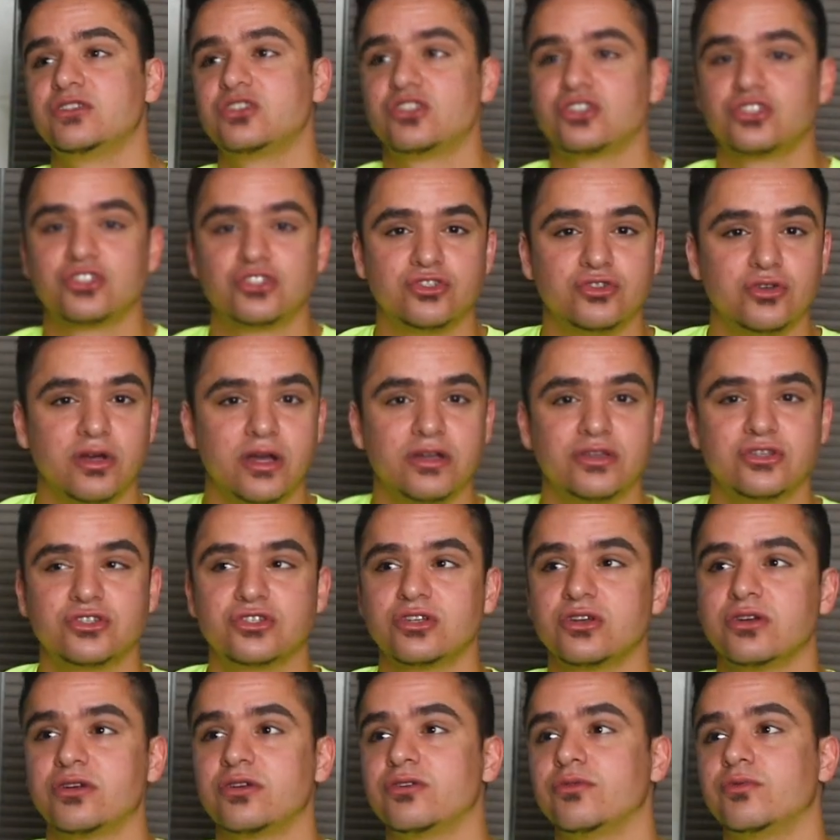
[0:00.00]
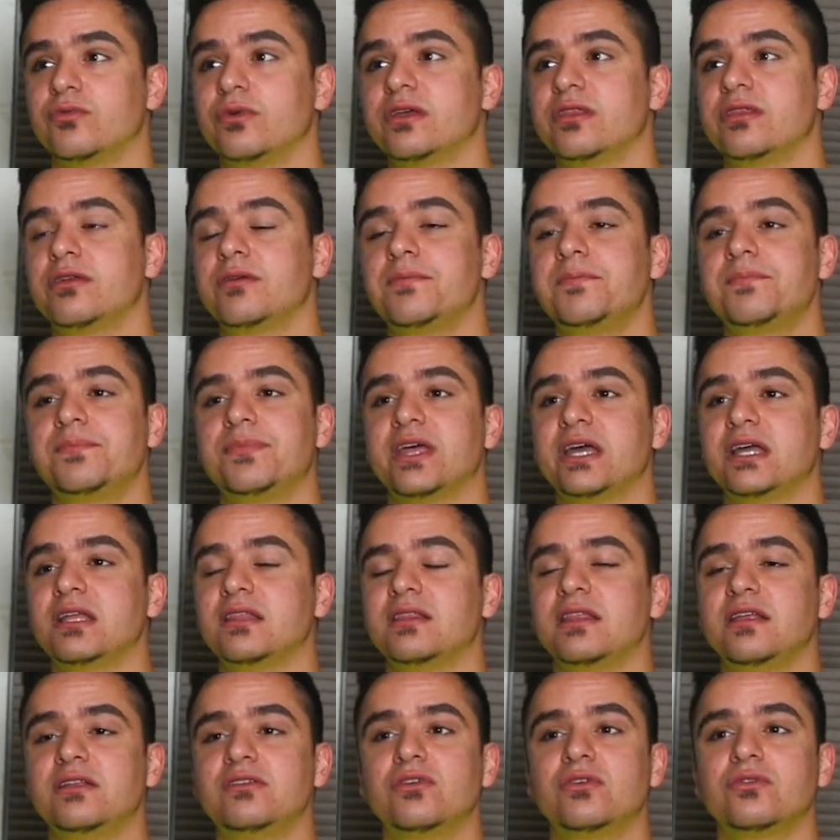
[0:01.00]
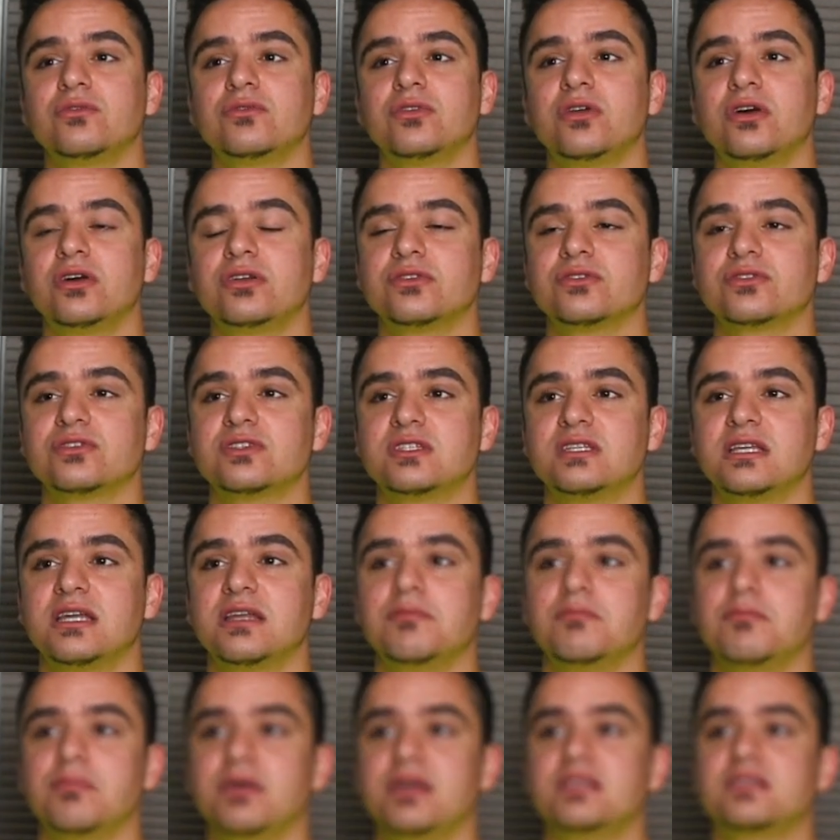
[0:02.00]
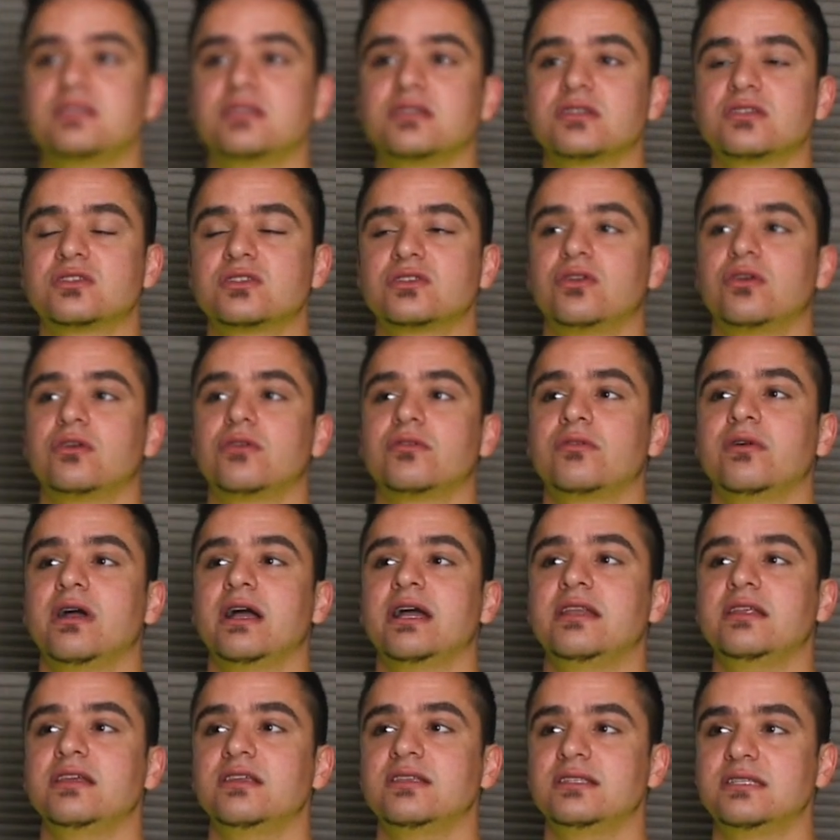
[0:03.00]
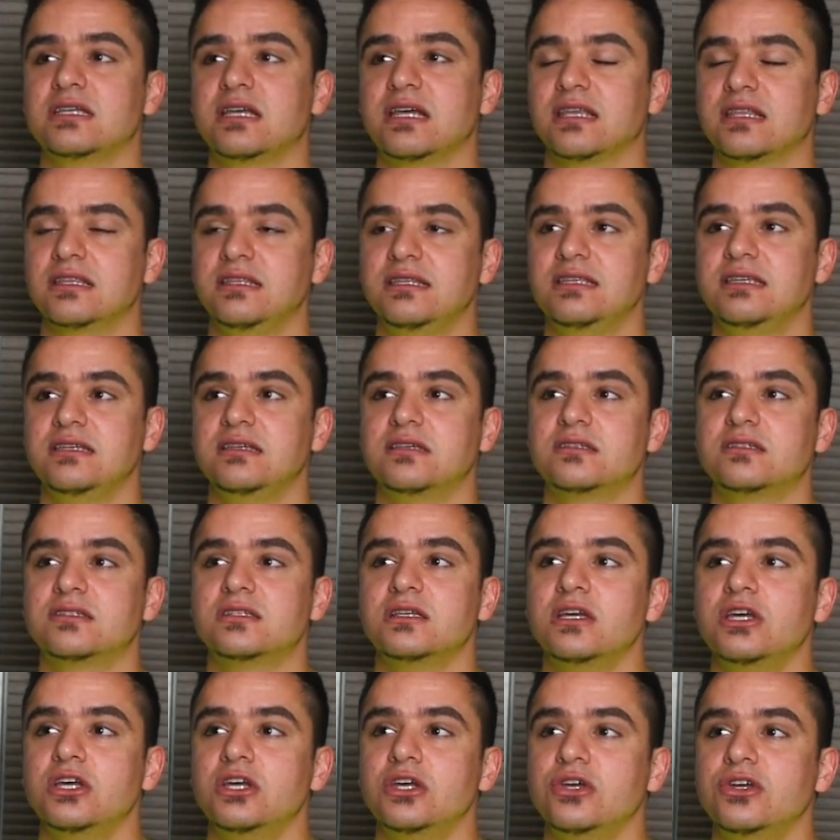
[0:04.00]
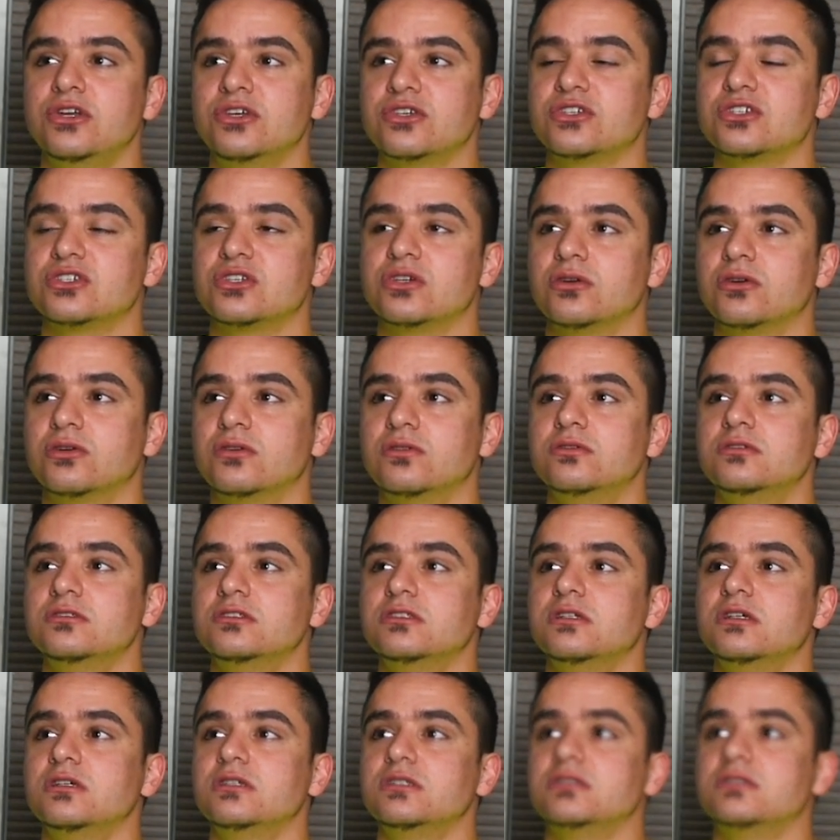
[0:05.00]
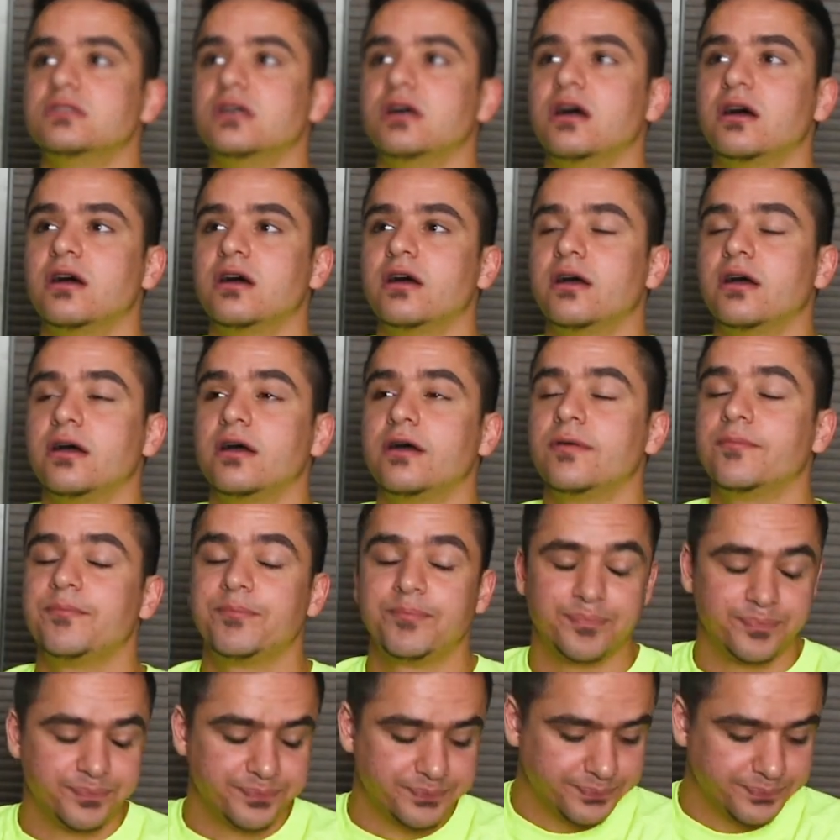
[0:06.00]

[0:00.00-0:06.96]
Structure, rhythm, they don't understand basic songwriting techniques. So that